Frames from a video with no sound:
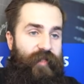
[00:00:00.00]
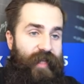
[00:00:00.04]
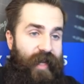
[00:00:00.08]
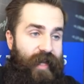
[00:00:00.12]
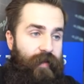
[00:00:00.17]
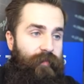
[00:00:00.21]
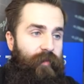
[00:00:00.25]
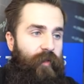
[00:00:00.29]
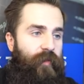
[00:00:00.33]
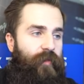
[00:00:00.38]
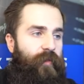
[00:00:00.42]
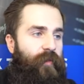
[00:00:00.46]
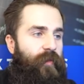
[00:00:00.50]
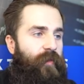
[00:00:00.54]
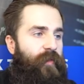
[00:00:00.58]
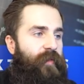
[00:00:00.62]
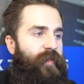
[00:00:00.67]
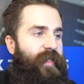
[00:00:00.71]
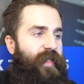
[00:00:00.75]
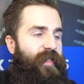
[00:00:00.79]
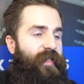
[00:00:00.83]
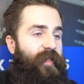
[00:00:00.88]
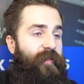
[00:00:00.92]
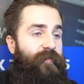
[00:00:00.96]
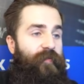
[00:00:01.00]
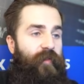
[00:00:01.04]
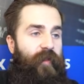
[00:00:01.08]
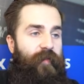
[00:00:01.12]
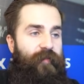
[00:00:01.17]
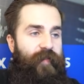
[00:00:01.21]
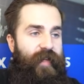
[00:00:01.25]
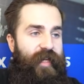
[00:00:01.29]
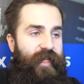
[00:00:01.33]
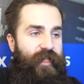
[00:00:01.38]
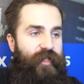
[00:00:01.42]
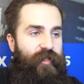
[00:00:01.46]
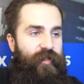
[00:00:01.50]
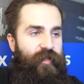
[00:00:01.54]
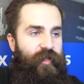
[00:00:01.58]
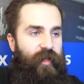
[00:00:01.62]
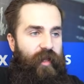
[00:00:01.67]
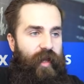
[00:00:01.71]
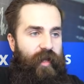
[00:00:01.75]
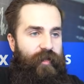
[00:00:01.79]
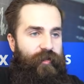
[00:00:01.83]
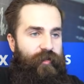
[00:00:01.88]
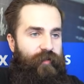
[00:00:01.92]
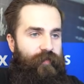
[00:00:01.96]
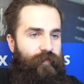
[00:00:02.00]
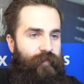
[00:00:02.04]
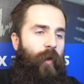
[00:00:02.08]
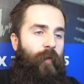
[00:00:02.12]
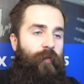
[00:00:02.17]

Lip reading: able to successfully finish the challenge.